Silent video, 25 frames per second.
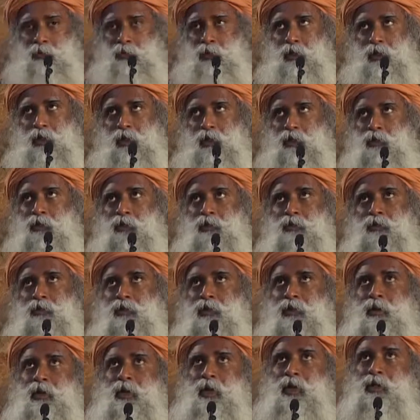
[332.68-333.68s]
build your own
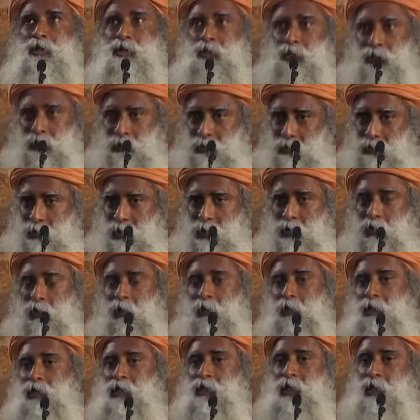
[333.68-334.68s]
creation and
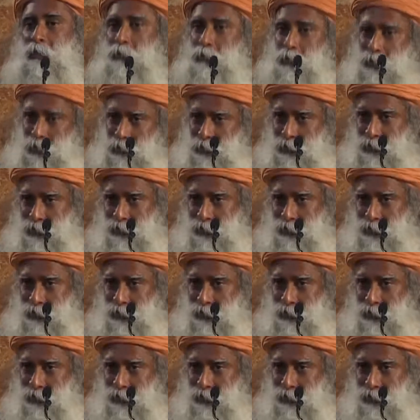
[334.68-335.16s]
hold it up,